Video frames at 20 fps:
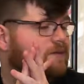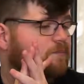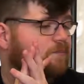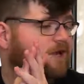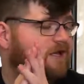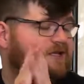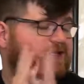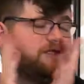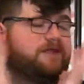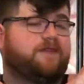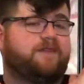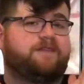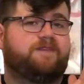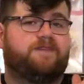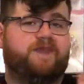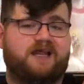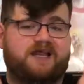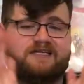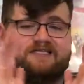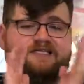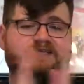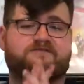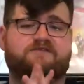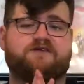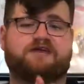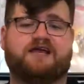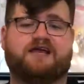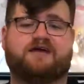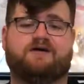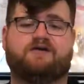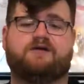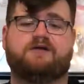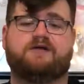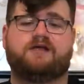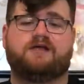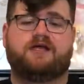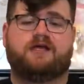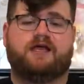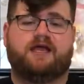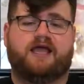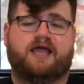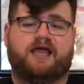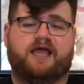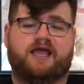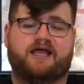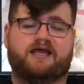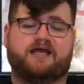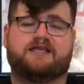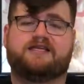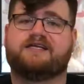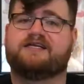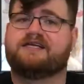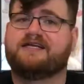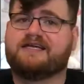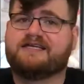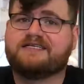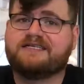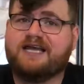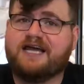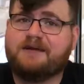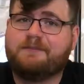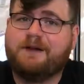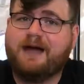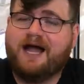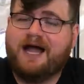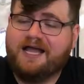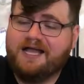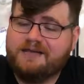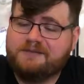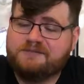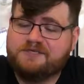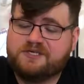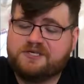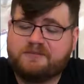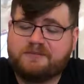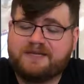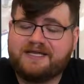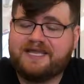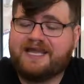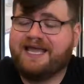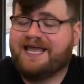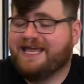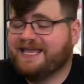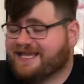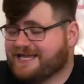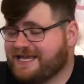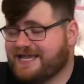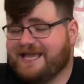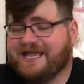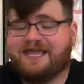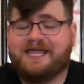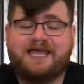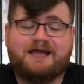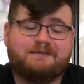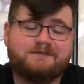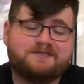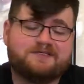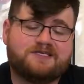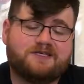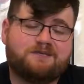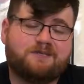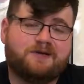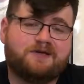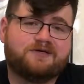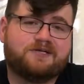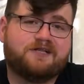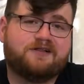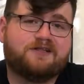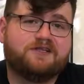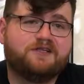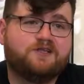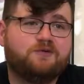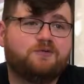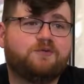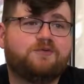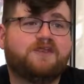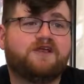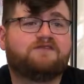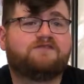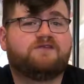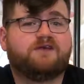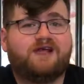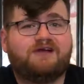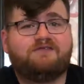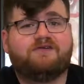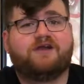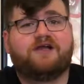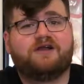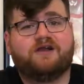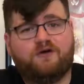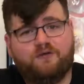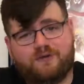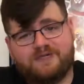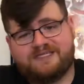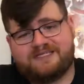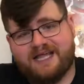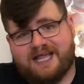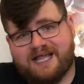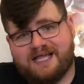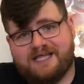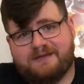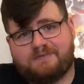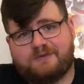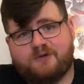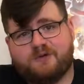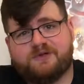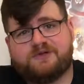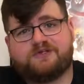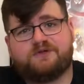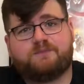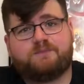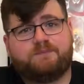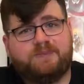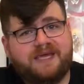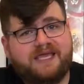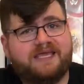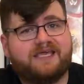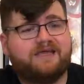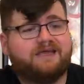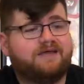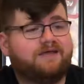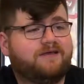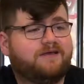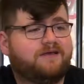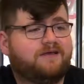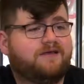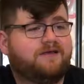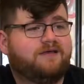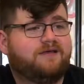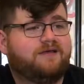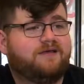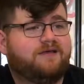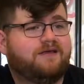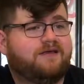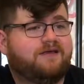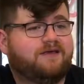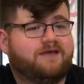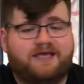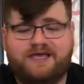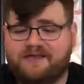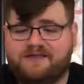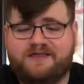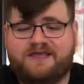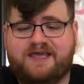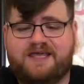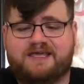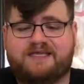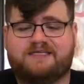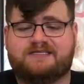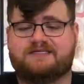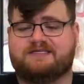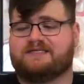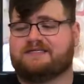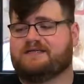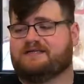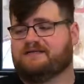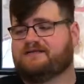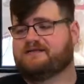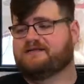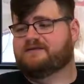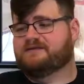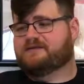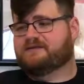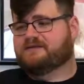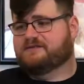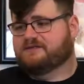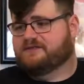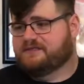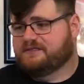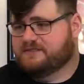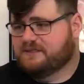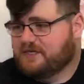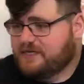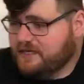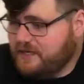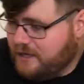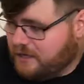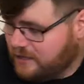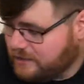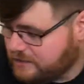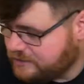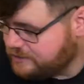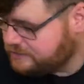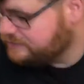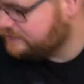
But that is it for now. And until next time, I am Jeremy, aka Captain Subpar, telling you that forever and always I am going to be King of the Geeks. Yeah!